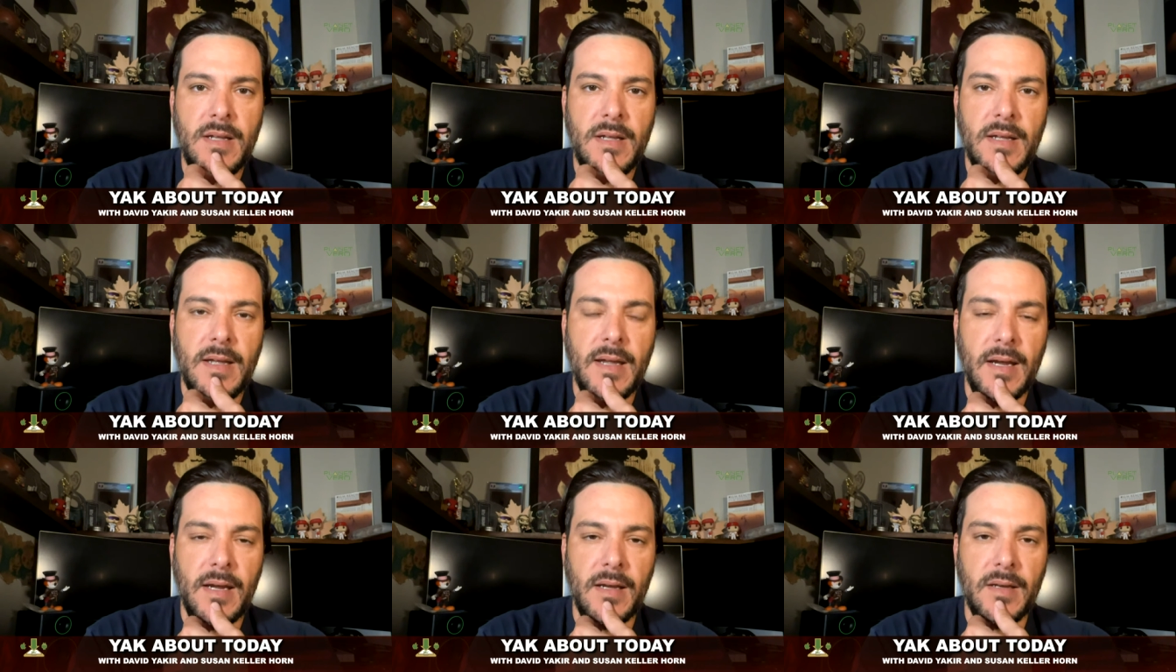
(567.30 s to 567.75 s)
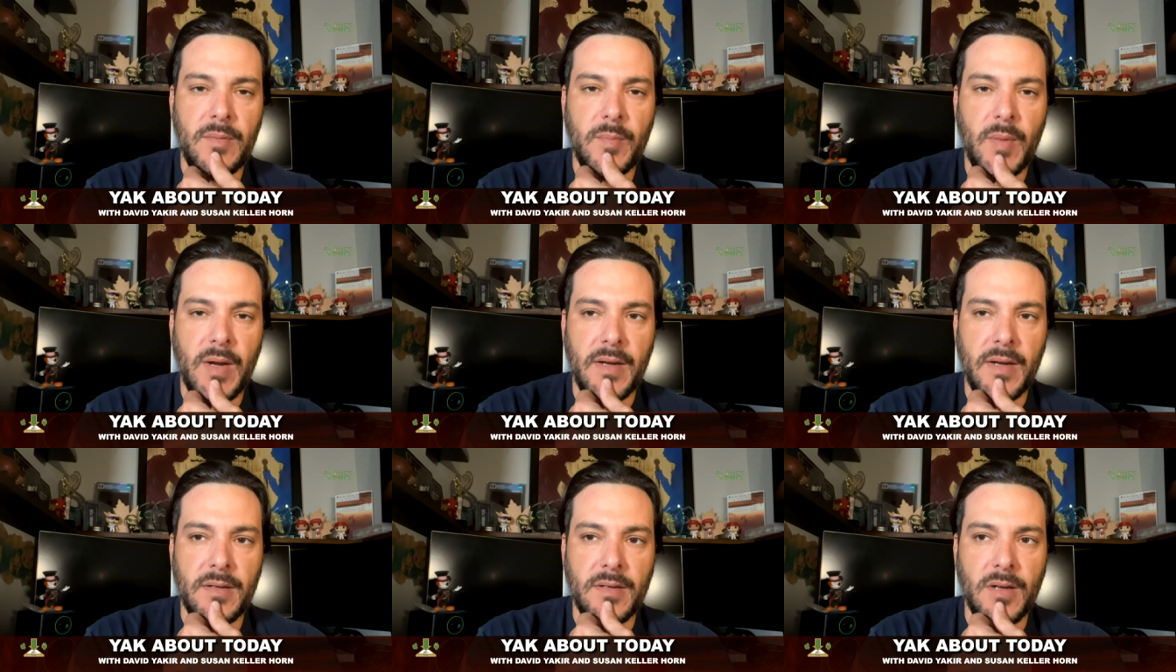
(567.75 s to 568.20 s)
And
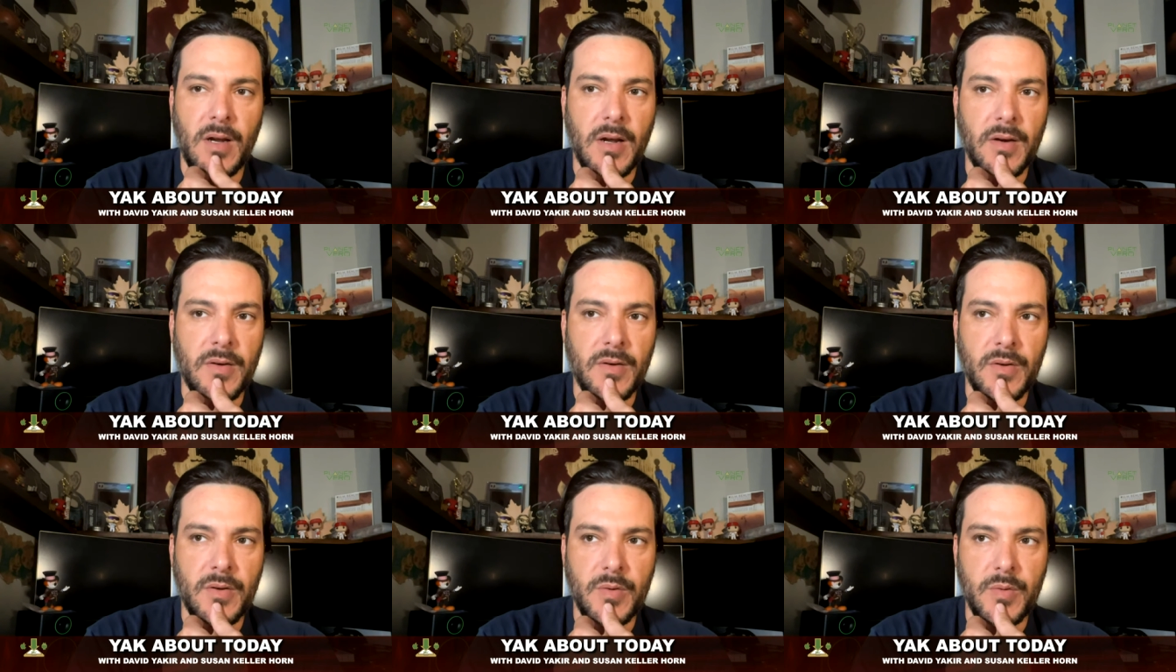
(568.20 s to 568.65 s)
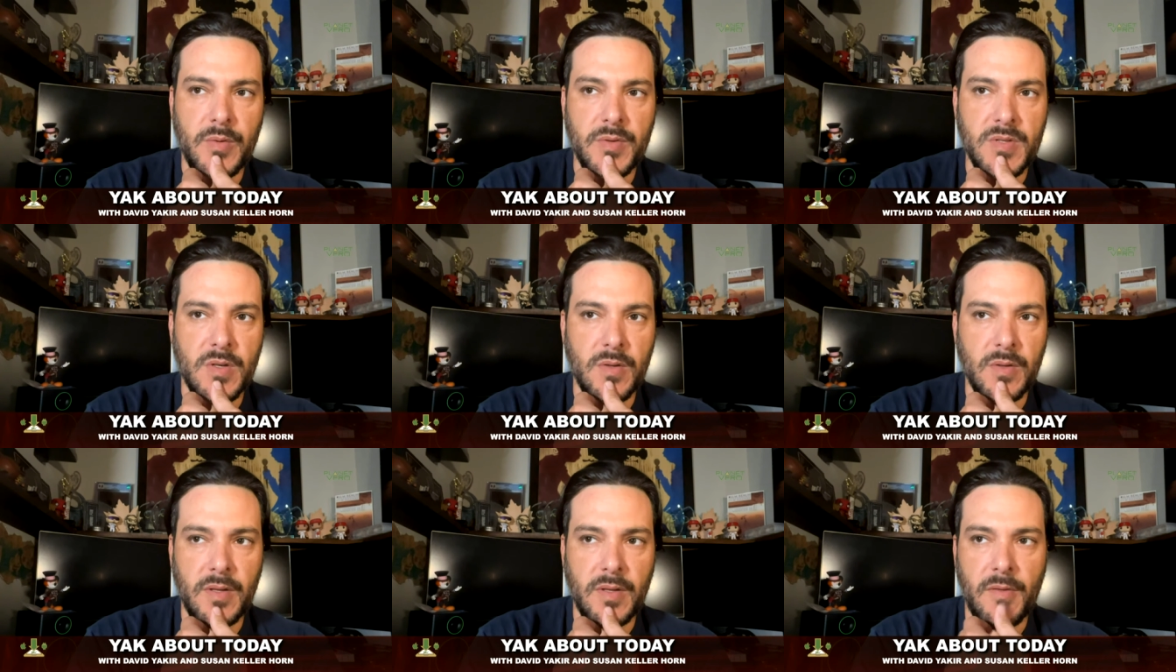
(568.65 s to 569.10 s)
my daughter, who was
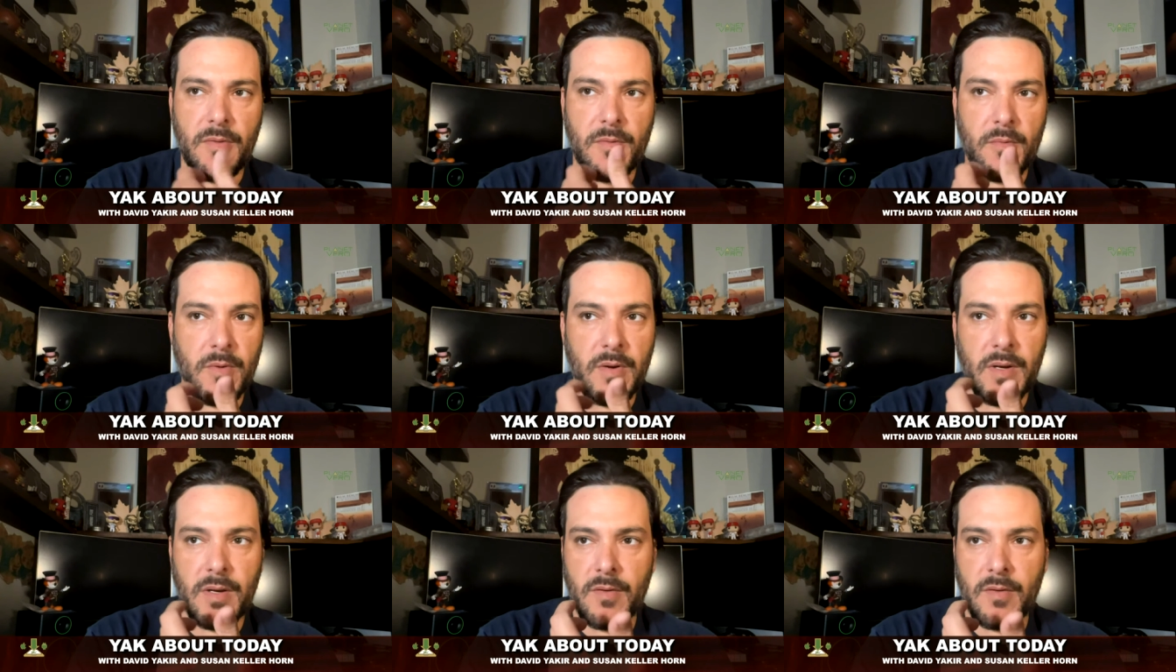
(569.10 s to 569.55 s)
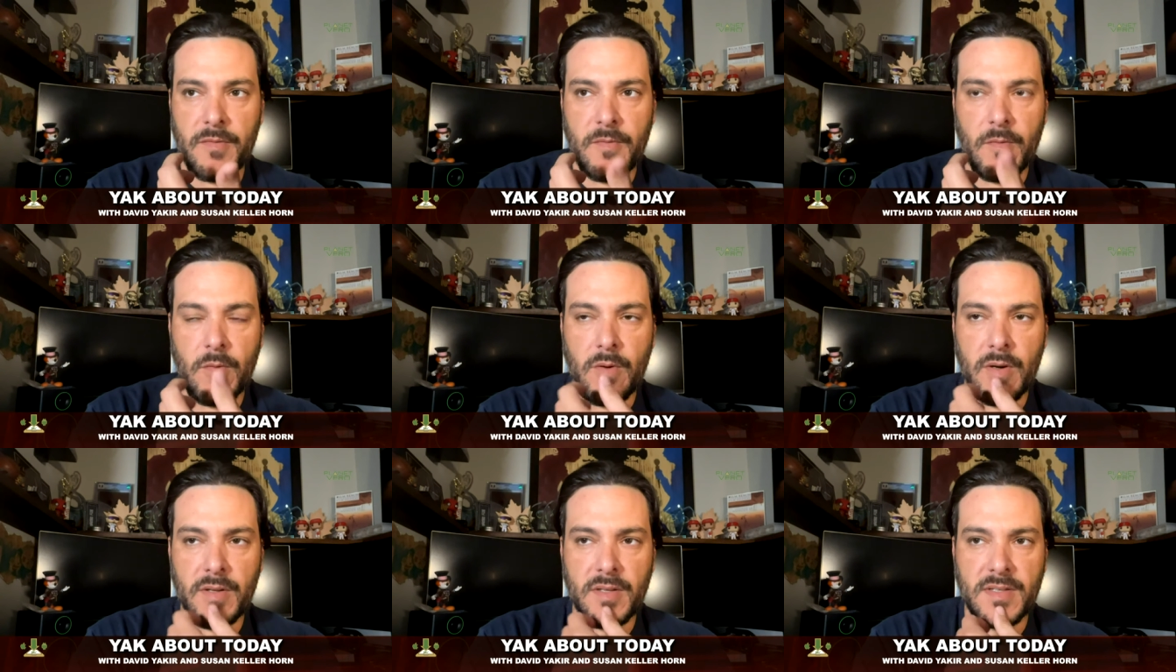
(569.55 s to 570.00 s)
only 3 or
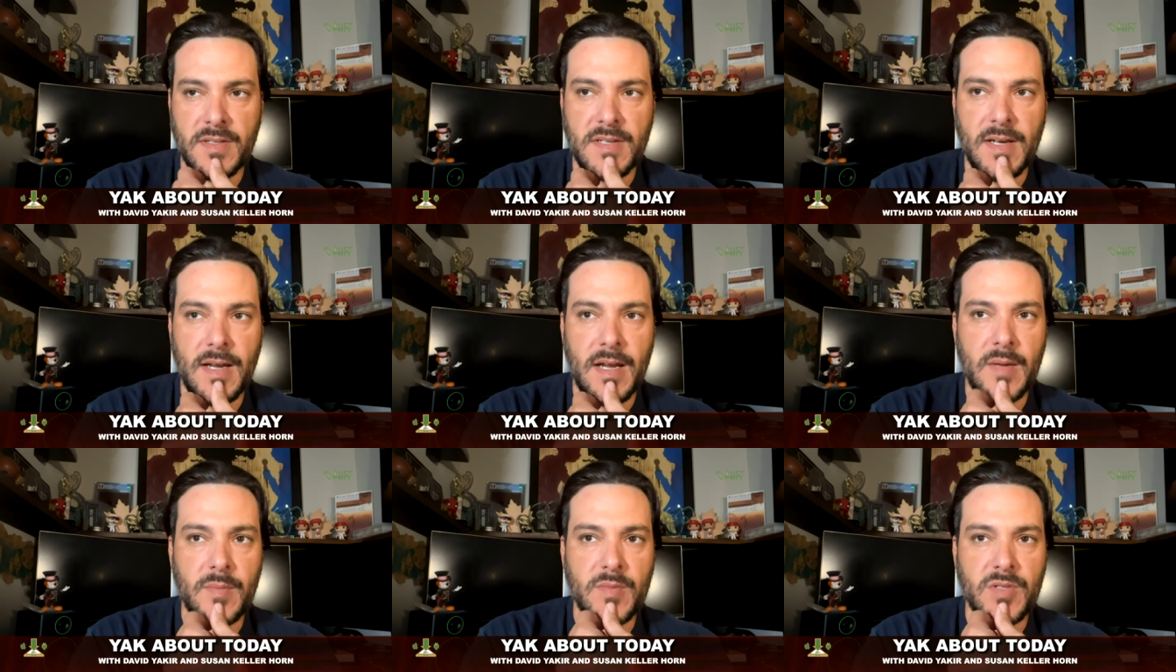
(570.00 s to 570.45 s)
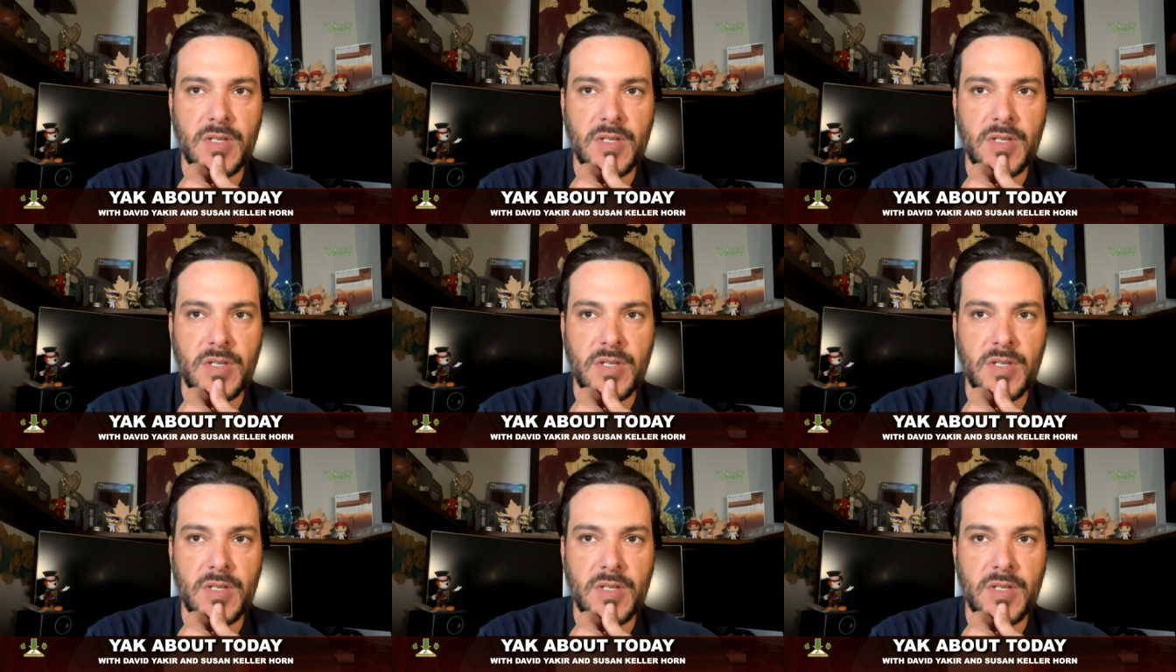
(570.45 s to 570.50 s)
4 at the time,